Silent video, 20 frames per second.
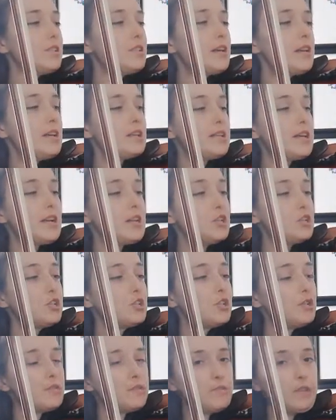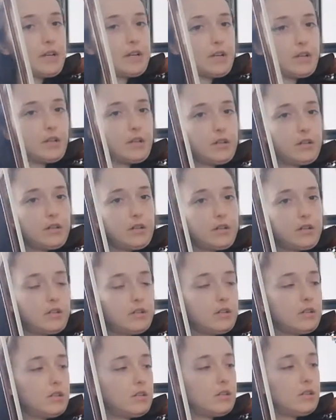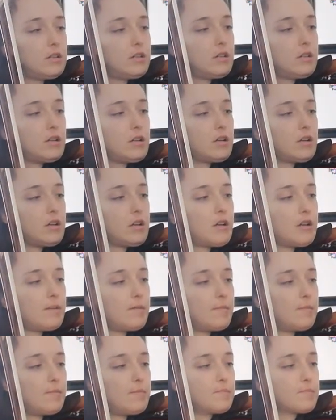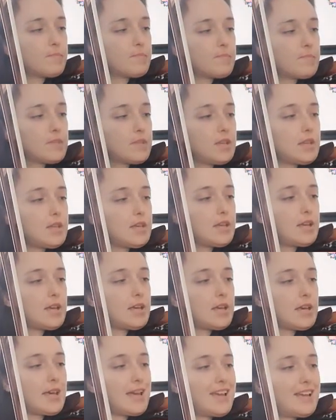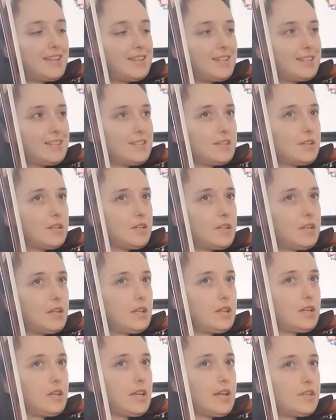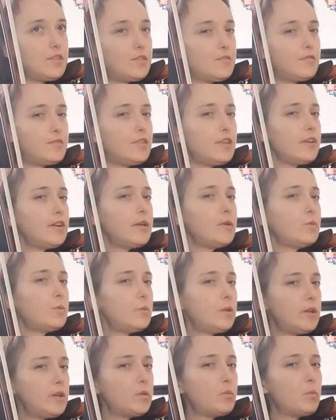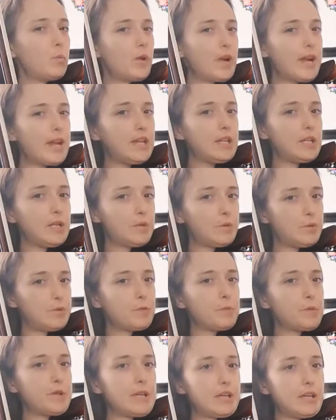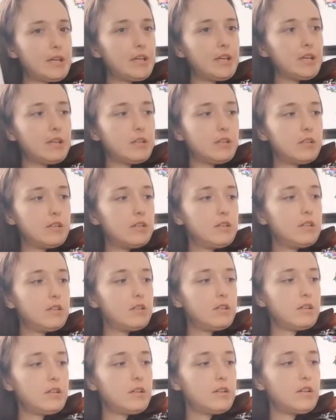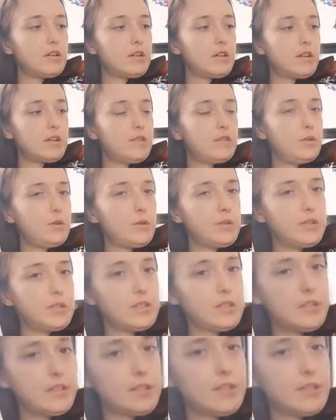a lot of tension in the finger. And it's a very weak way to use your pinky. If you can